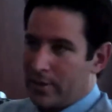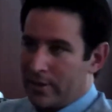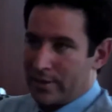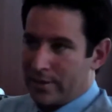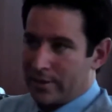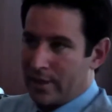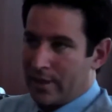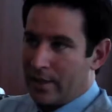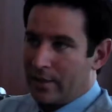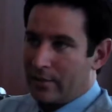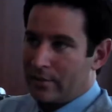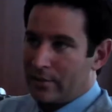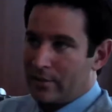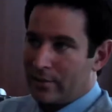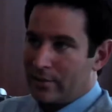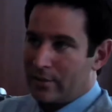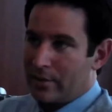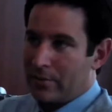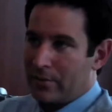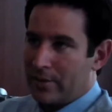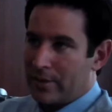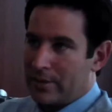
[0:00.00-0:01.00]
plays out?
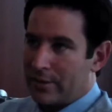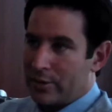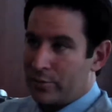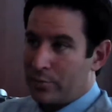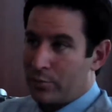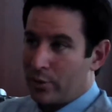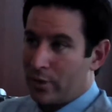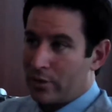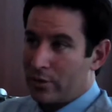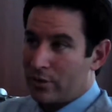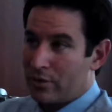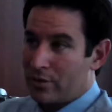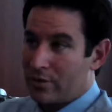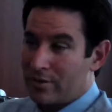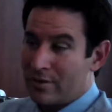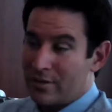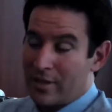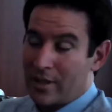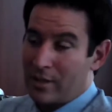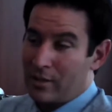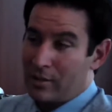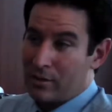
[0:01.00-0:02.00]
Do you think this bridge should
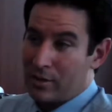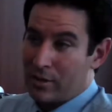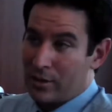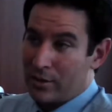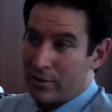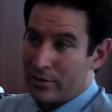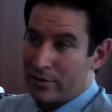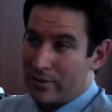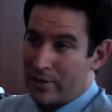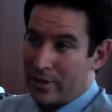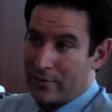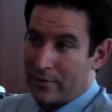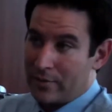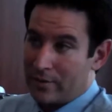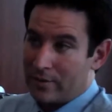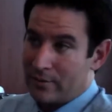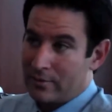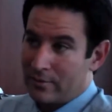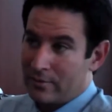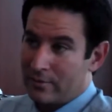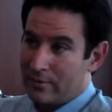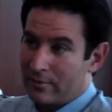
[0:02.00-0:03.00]
stay closed,
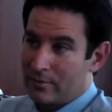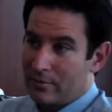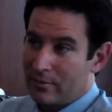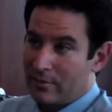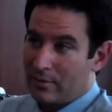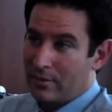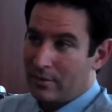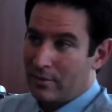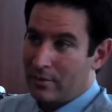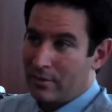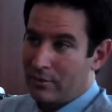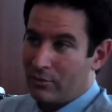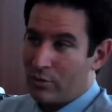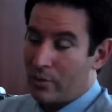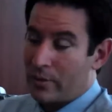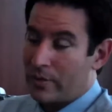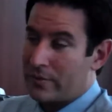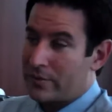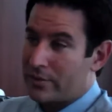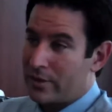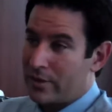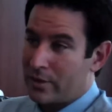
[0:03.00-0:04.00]
given what
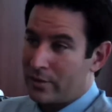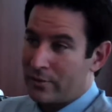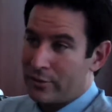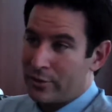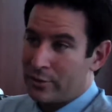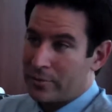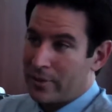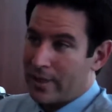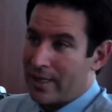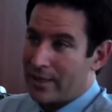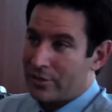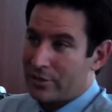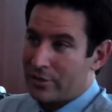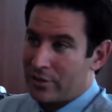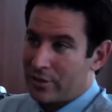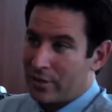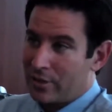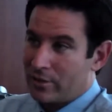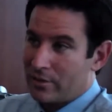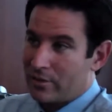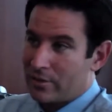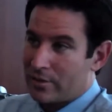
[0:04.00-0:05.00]
we've seen over the past
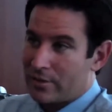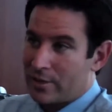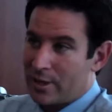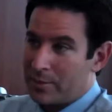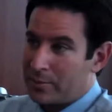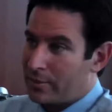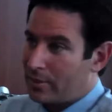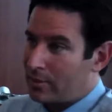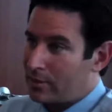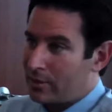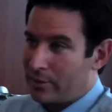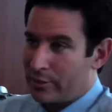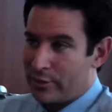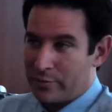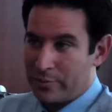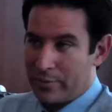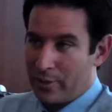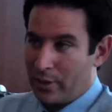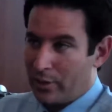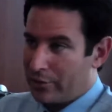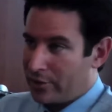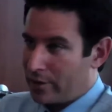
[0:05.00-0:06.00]
year? Just keep it
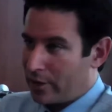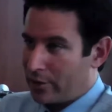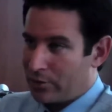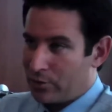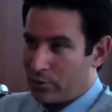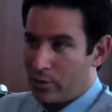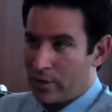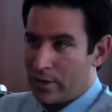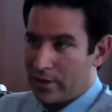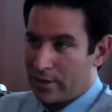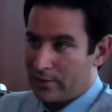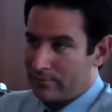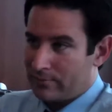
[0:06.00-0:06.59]
closed, build the other one,